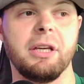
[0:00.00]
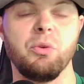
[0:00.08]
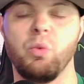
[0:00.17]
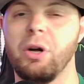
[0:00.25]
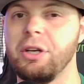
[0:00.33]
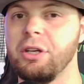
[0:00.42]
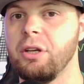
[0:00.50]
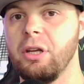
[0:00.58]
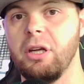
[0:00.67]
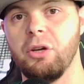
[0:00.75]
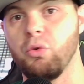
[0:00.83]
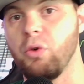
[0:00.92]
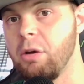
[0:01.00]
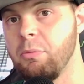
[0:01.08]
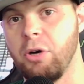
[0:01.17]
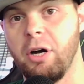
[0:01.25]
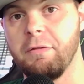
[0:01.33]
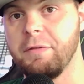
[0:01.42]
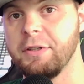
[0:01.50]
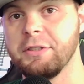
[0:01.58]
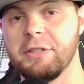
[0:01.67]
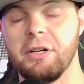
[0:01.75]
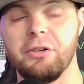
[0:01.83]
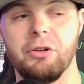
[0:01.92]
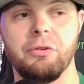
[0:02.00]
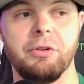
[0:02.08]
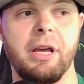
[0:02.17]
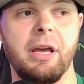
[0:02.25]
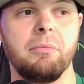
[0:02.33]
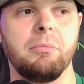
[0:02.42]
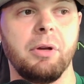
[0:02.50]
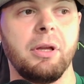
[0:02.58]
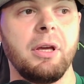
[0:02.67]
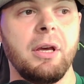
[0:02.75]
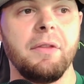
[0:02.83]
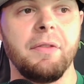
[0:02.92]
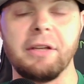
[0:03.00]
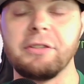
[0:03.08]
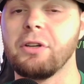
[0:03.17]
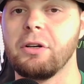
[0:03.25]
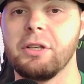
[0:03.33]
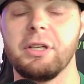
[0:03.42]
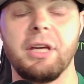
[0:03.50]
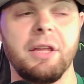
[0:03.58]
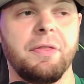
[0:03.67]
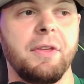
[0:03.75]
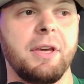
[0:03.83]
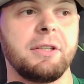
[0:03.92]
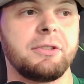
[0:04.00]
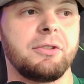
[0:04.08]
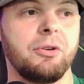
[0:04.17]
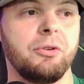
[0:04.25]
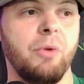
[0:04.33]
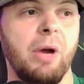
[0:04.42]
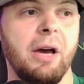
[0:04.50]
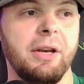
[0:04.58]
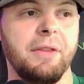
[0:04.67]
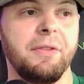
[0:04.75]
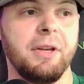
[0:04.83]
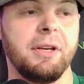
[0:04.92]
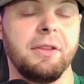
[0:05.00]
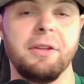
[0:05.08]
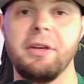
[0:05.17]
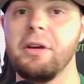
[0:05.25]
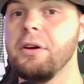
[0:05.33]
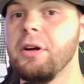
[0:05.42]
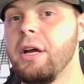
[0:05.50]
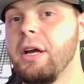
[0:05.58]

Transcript: It wasn't an incredible offense there at Notre Dame, but they started to get things turned around at the end of the year.